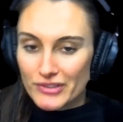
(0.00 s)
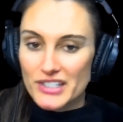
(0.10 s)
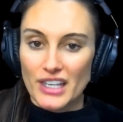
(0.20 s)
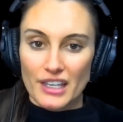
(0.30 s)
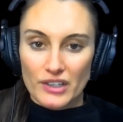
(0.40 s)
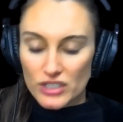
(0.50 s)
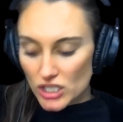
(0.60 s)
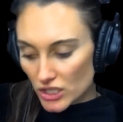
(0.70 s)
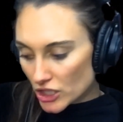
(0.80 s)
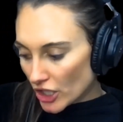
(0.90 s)
risky because
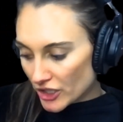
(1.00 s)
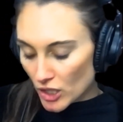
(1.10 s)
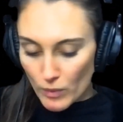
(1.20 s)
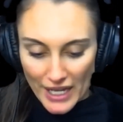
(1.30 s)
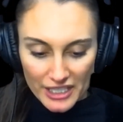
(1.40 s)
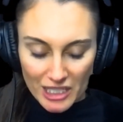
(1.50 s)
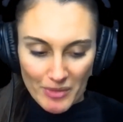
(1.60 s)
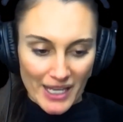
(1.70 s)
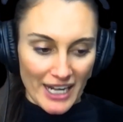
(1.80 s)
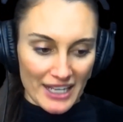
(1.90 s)
you don't know where you're going to
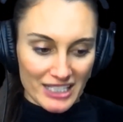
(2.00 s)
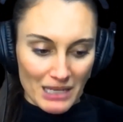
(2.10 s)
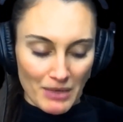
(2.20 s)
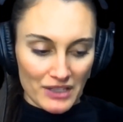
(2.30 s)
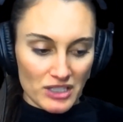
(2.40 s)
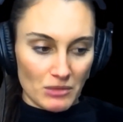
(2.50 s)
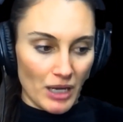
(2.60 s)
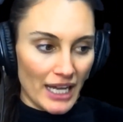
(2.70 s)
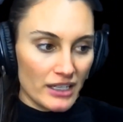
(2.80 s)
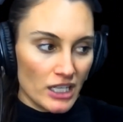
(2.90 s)
be in 18 months. You
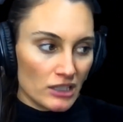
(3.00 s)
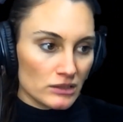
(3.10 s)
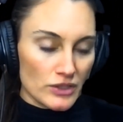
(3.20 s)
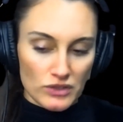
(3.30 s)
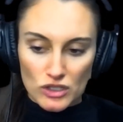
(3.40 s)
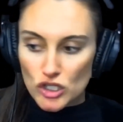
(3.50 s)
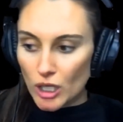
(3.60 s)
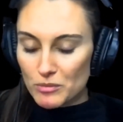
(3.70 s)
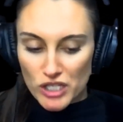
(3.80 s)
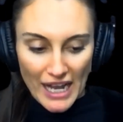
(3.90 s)
might lose your
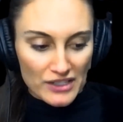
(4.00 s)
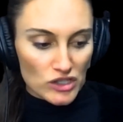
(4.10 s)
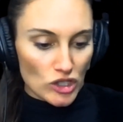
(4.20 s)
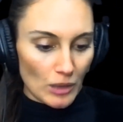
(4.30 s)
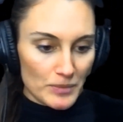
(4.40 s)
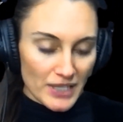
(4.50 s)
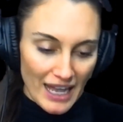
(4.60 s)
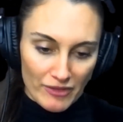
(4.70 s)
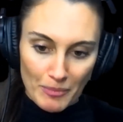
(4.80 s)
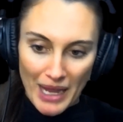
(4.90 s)
job, change jobs,
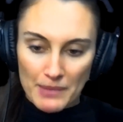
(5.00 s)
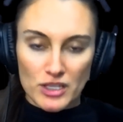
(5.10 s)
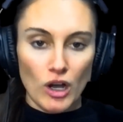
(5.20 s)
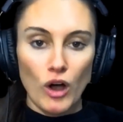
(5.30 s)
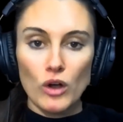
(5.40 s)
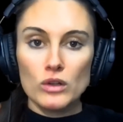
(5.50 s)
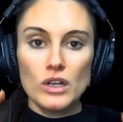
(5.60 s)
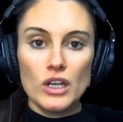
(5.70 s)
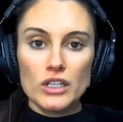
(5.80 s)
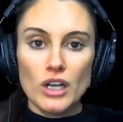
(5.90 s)
have a baby. Your whole
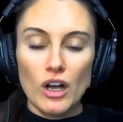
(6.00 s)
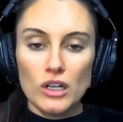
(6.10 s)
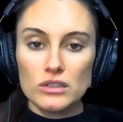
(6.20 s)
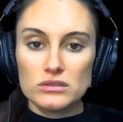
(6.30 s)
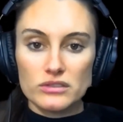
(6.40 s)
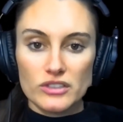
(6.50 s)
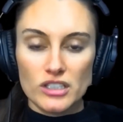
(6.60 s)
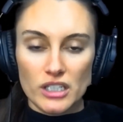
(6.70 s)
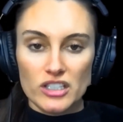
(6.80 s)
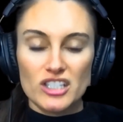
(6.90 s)

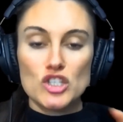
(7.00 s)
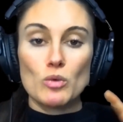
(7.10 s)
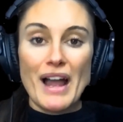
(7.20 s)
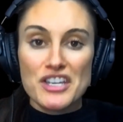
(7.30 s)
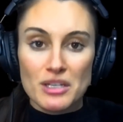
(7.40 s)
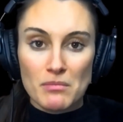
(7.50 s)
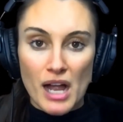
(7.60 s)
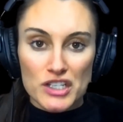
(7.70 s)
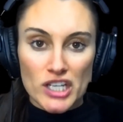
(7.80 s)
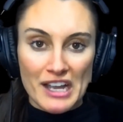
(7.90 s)
situation
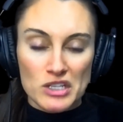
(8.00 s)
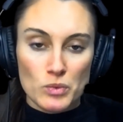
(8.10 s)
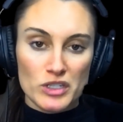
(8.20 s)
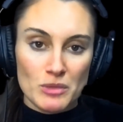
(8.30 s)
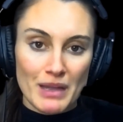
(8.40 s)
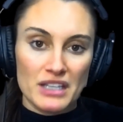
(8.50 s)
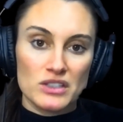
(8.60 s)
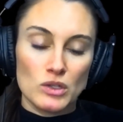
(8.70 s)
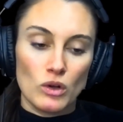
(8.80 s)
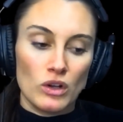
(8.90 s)
might change, which means
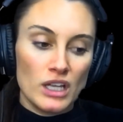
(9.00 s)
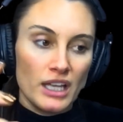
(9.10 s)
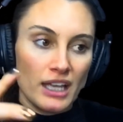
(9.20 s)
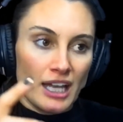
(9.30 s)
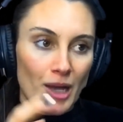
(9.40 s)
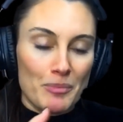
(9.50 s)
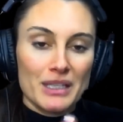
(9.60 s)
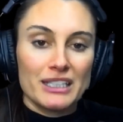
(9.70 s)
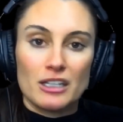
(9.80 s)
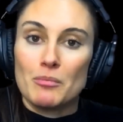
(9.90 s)
your
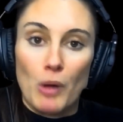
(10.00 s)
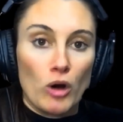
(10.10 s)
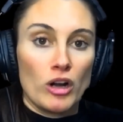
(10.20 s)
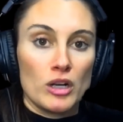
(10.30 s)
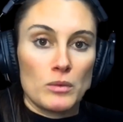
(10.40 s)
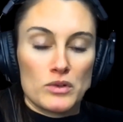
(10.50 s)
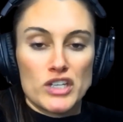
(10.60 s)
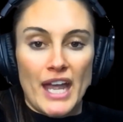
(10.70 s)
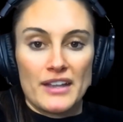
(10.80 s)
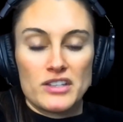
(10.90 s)
ability to borrow will
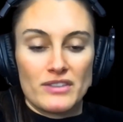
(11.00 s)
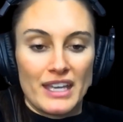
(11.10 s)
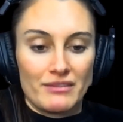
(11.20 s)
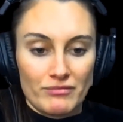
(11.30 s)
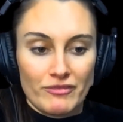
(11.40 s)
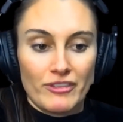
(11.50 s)
change and then